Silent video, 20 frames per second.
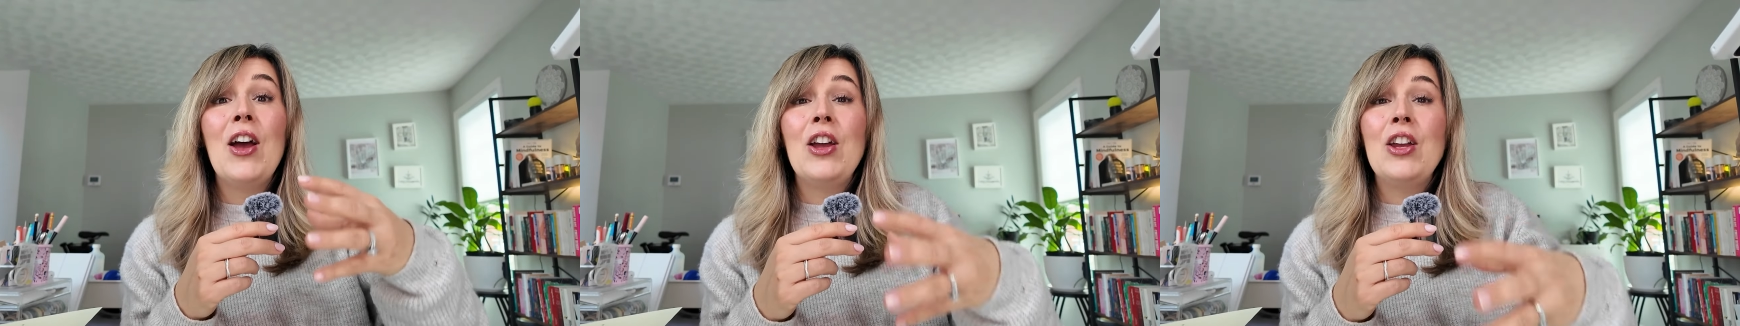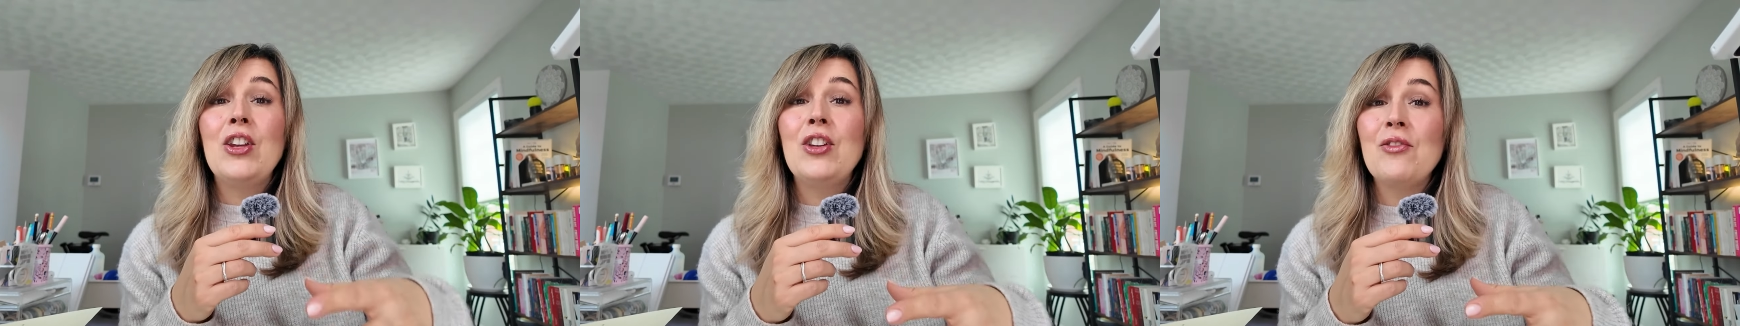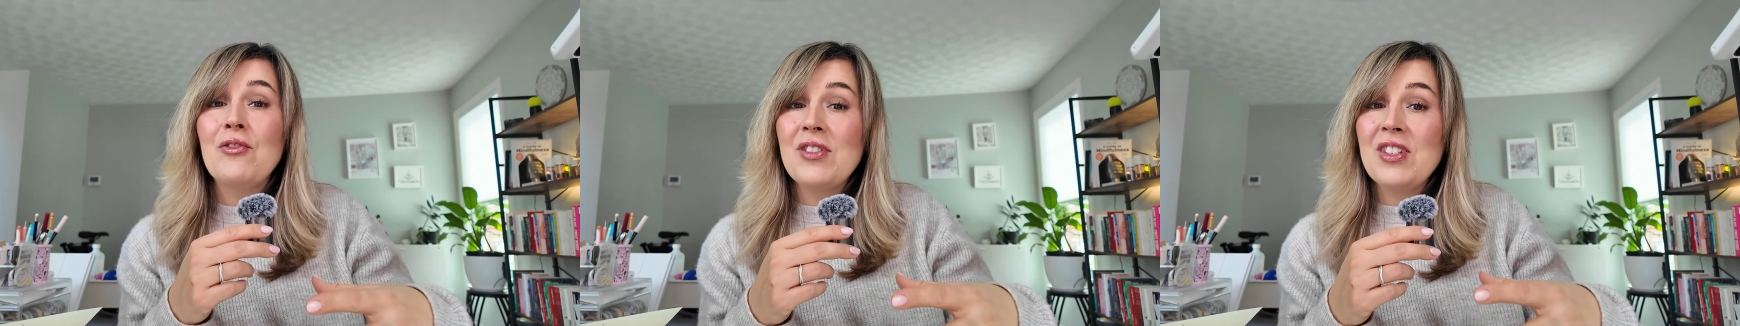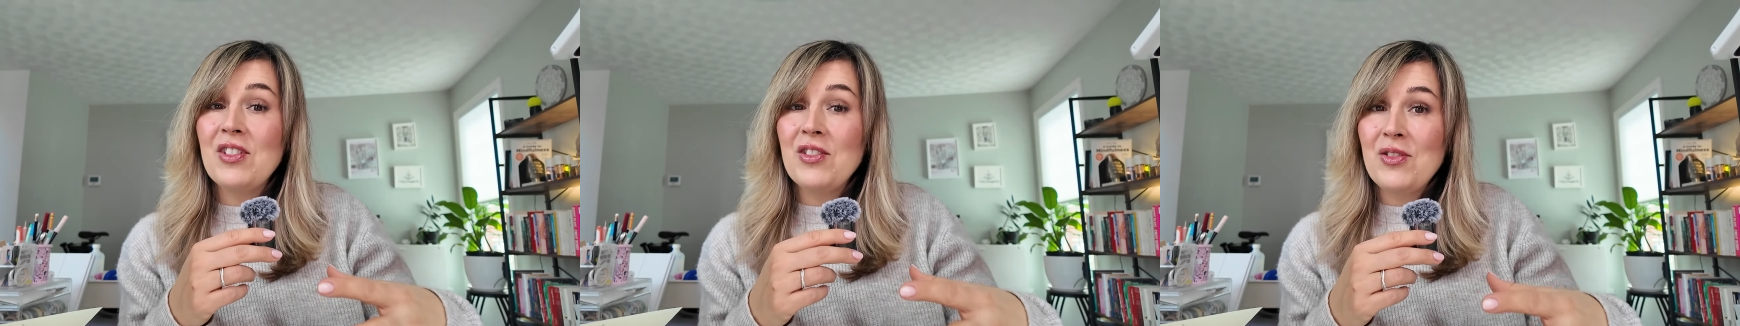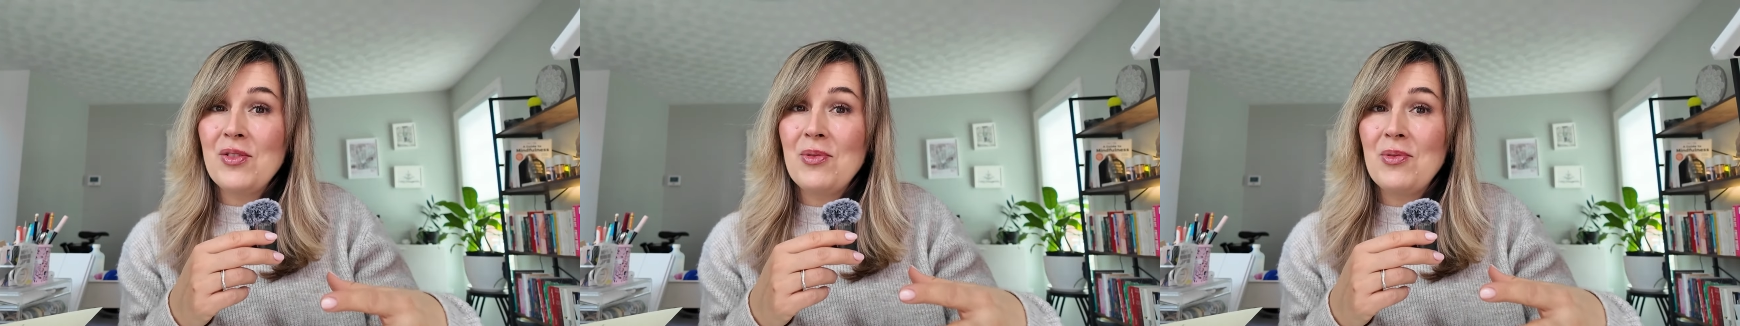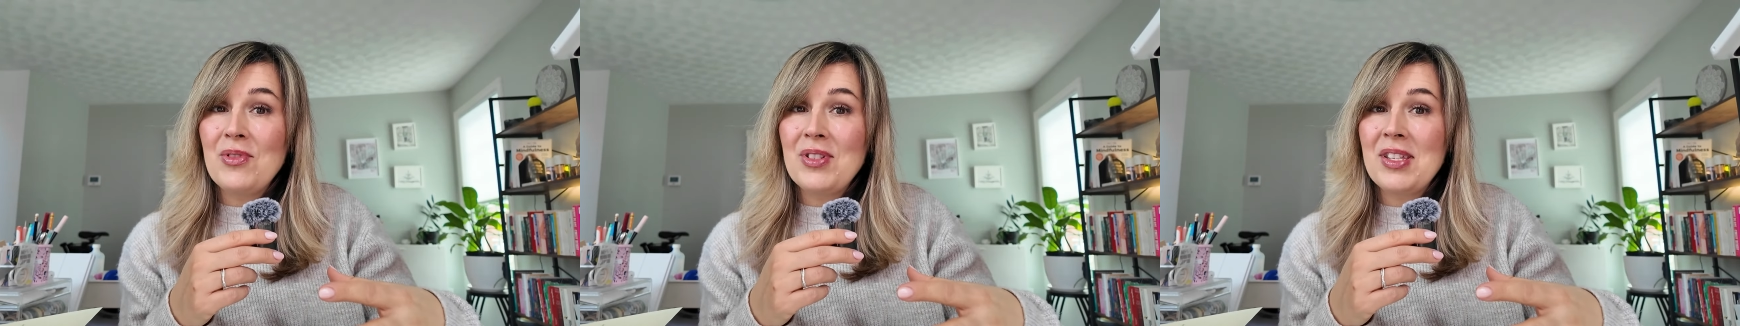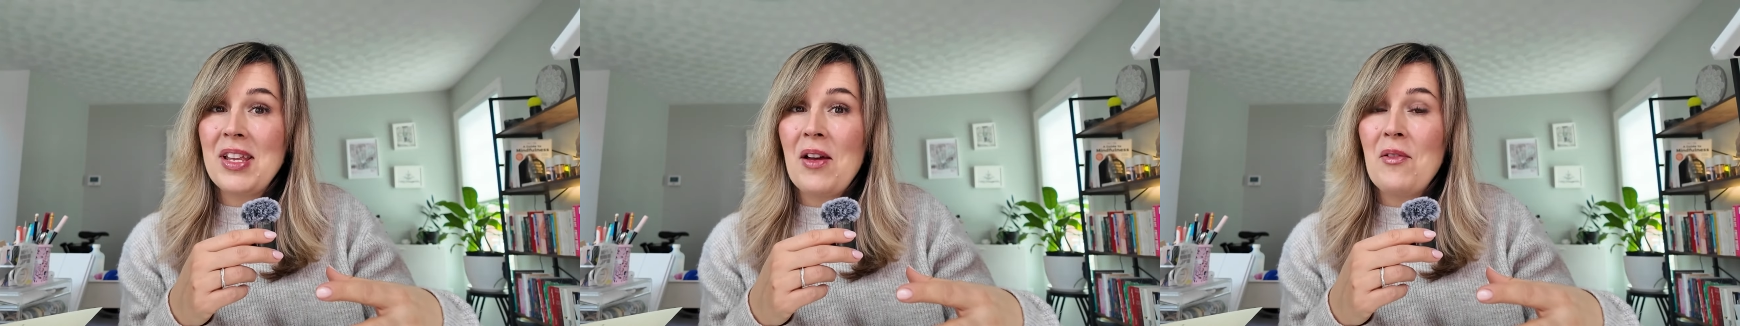use the
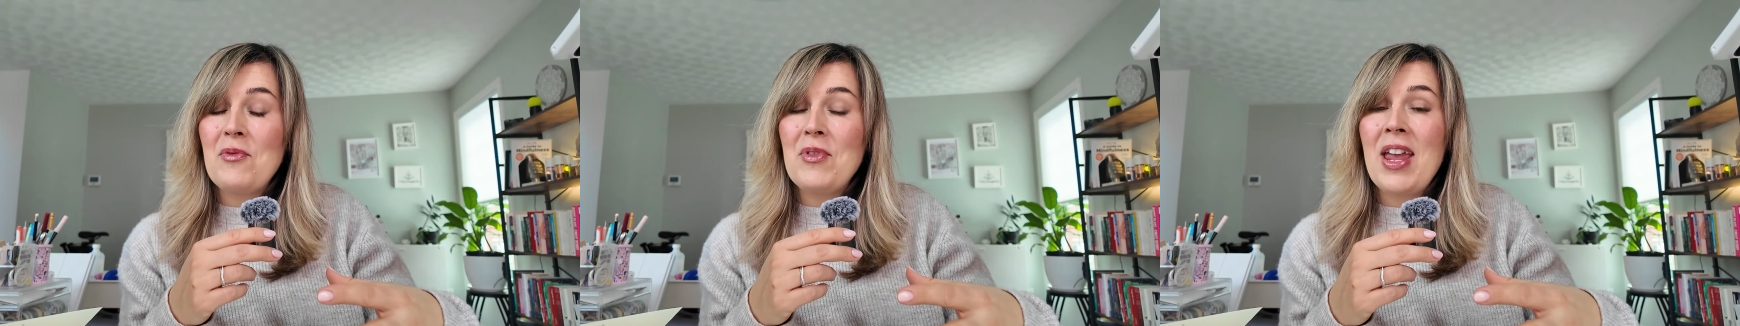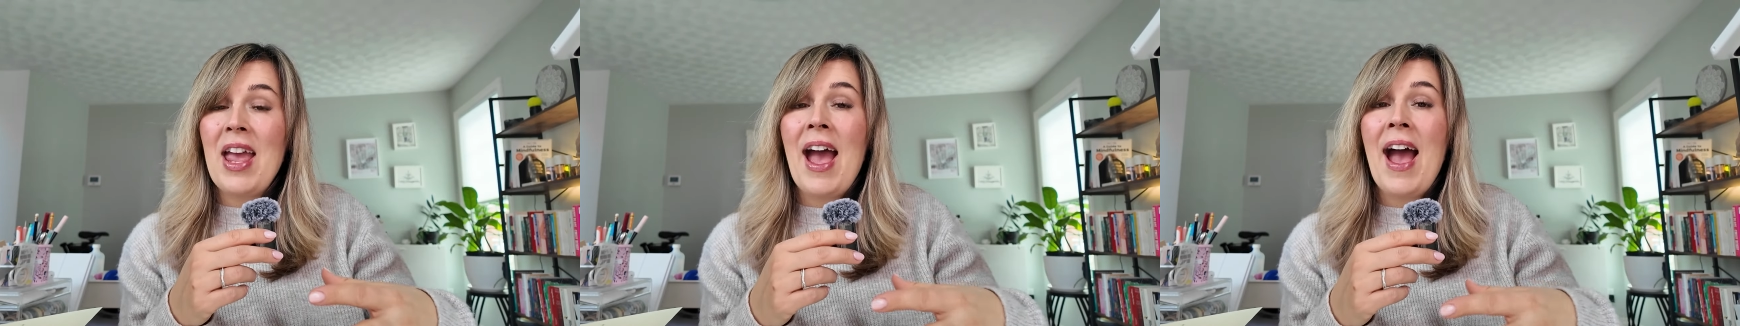tools that we